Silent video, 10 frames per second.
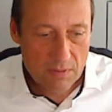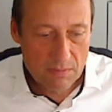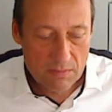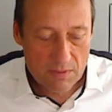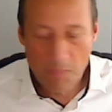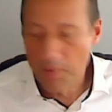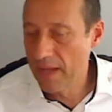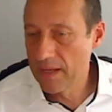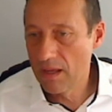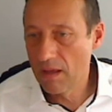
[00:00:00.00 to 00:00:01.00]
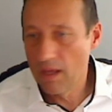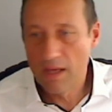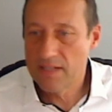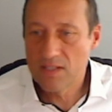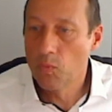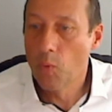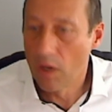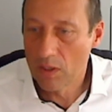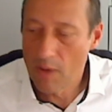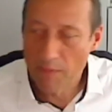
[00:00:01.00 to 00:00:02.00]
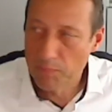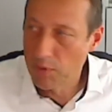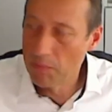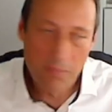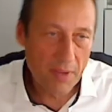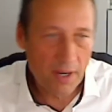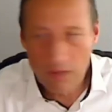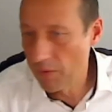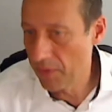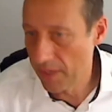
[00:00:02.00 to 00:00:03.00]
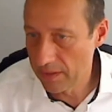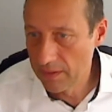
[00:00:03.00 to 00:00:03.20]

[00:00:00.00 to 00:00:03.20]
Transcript: supplier, it doesn't work. You have a problem there or there.